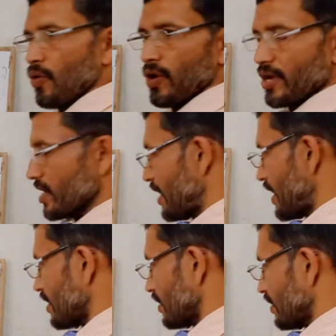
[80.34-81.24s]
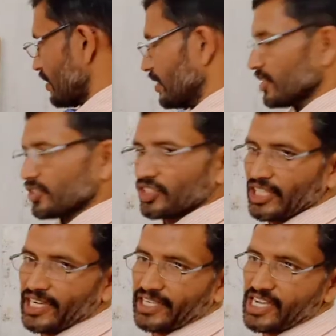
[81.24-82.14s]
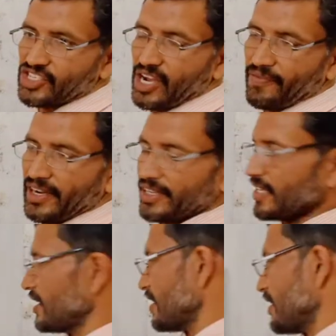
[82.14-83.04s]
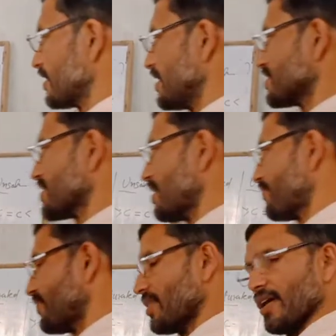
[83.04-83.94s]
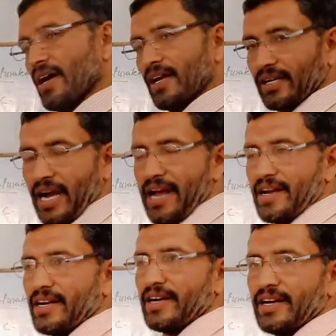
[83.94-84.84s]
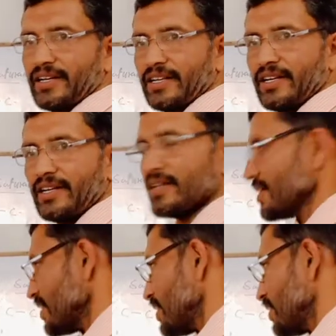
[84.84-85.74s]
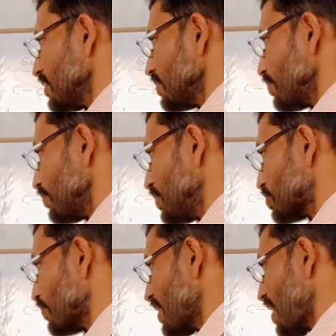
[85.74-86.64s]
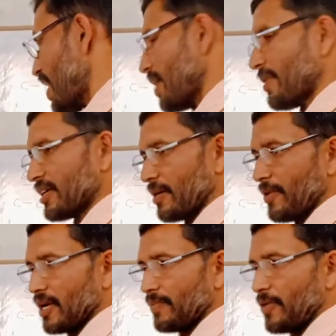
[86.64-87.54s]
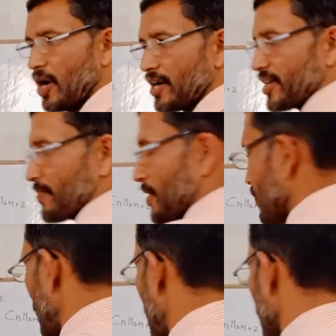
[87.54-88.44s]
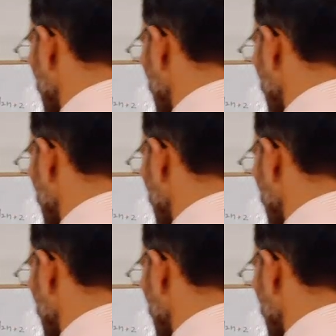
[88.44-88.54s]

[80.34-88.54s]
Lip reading: here see in case of alkene, in case of alkyne and alkene, which one have a double bond, triple bond, one